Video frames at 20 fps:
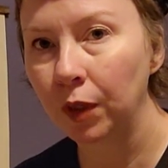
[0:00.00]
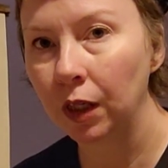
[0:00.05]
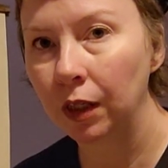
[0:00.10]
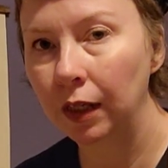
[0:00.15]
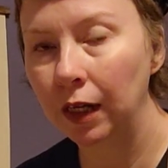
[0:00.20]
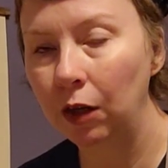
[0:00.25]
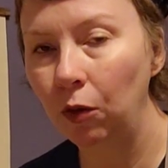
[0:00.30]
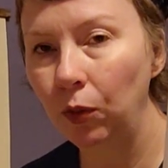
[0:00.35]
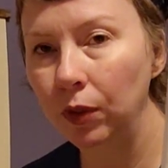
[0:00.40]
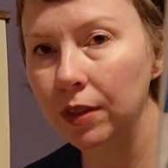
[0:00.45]

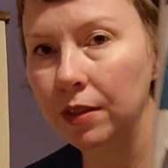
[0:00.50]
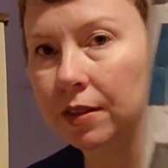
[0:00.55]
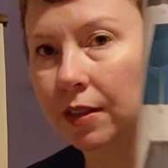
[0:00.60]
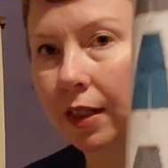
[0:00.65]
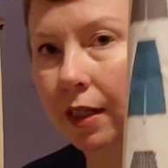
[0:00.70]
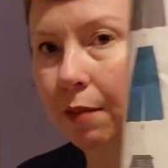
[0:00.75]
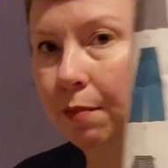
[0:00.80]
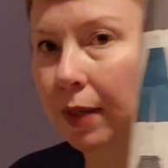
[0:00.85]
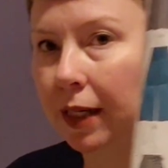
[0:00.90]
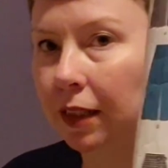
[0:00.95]
Now I would
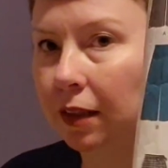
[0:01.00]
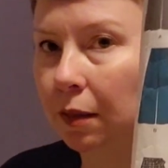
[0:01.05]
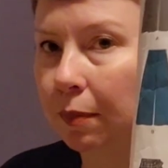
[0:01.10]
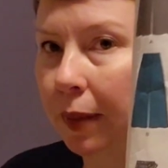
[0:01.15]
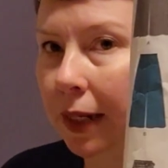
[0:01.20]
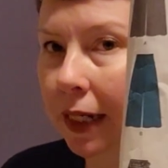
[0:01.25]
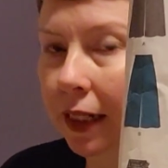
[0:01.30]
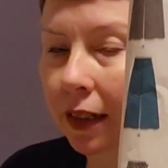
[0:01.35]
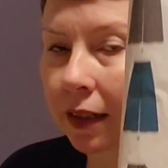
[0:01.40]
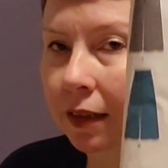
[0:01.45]
say make the
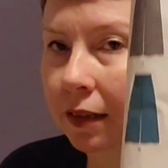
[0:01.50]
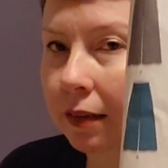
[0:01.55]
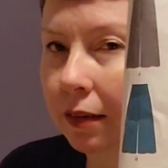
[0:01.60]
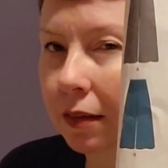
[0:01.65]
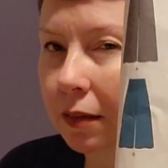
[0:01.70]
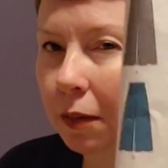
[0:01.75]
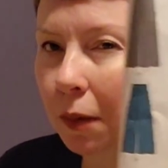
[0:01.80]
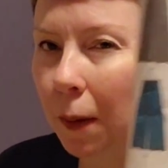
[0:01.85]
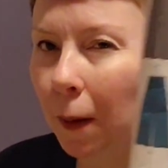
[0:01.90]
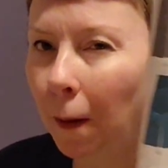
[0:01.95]

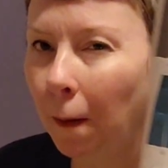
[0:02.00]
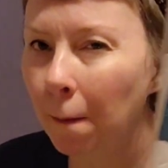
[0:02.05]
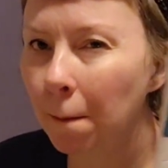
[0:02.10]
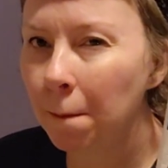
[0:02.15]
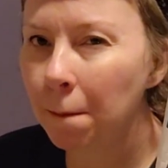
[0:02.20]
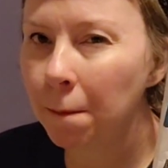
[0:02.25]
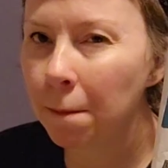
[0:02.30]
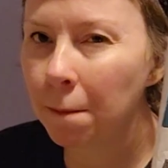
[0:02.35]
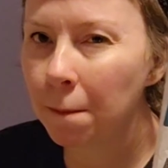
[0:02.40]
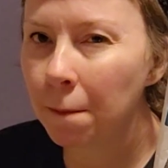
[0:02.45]
pants,
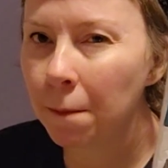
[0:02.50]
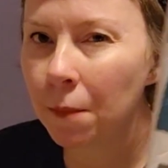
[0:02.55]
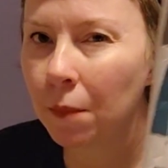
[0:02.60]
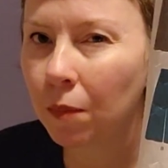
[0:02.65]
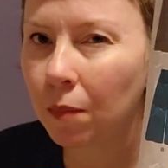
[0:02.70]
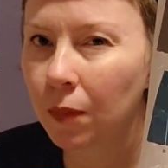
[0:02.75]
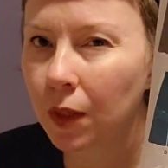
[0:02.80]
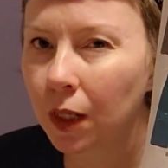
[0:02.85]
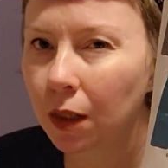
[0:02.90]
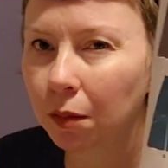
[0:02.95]

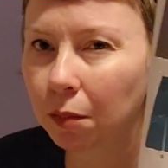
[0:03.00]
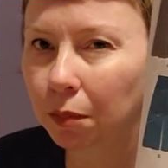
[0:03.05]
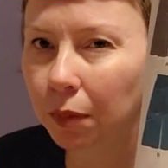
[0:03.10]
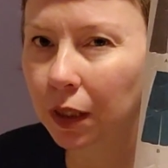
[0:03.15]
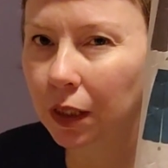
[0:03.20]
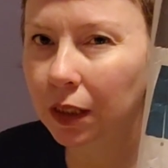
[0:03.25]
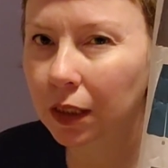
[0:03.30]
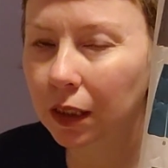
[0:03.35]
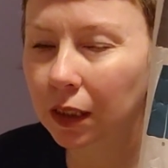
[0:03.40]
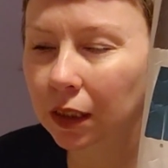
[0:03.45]

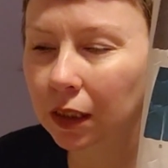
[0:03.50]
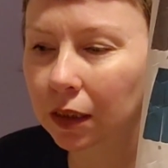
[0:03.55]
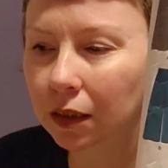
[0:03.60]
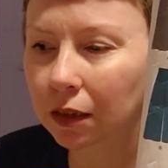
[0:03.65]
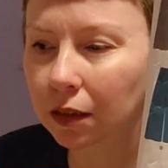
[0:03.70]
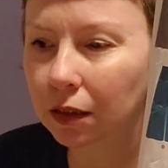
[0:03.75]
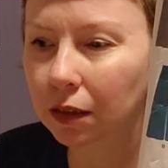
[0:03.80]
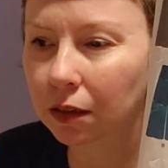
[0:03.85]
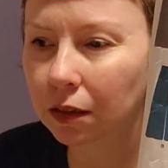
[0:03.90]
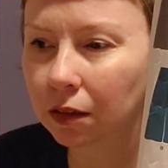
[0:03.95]

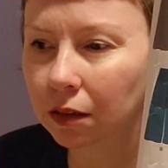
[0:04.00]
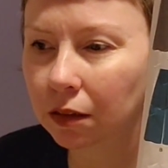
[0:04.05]
but